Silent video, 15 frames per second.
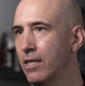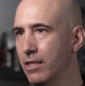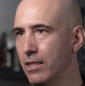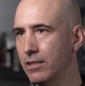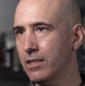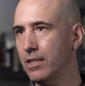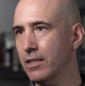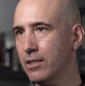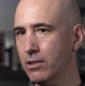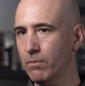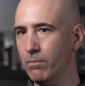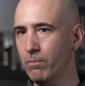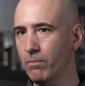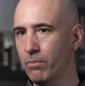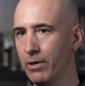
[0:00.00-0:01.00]
Does this
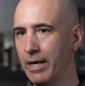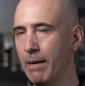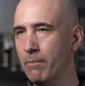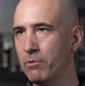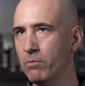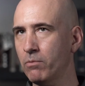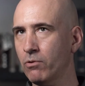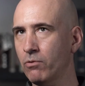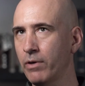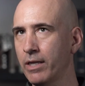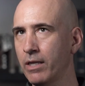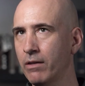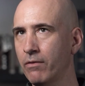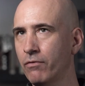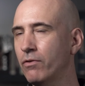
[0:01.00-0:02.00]
perhaps create
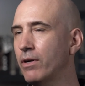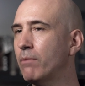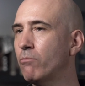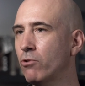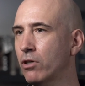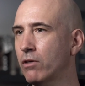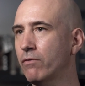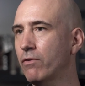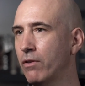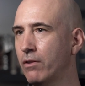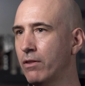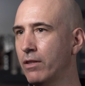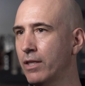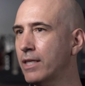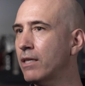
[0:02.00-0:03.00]
a framework for
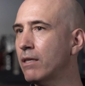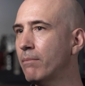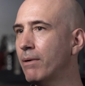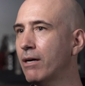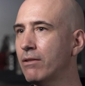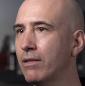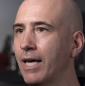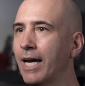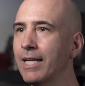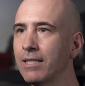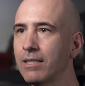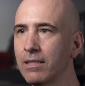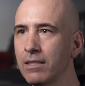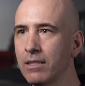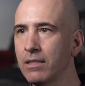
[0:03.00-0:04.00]
thinking about that
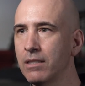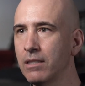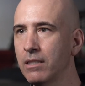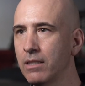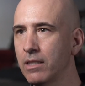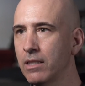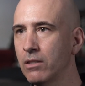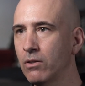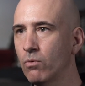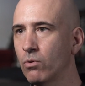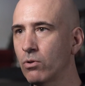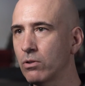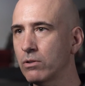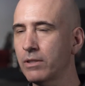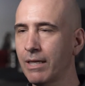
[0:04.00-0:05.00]

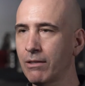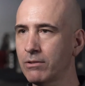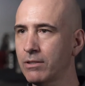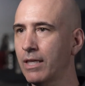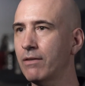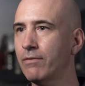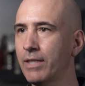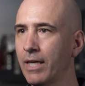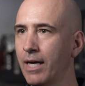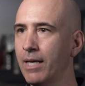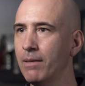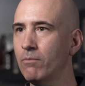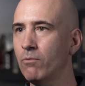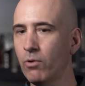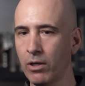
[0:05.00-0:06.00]
worlds outside of
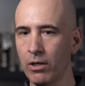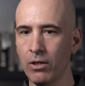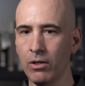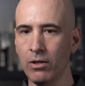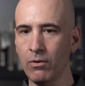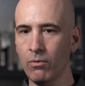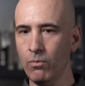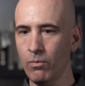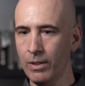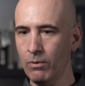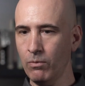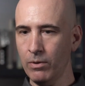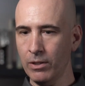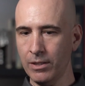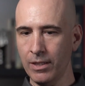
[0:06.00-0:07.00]
time where
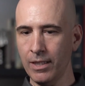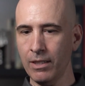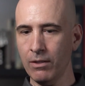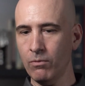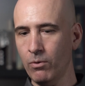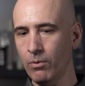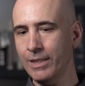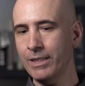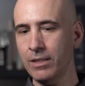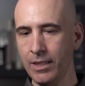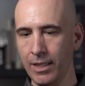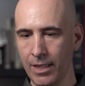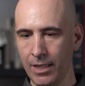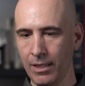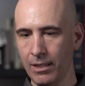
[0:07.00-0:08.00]
we're seeing what we
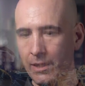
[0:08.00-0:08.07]
see in a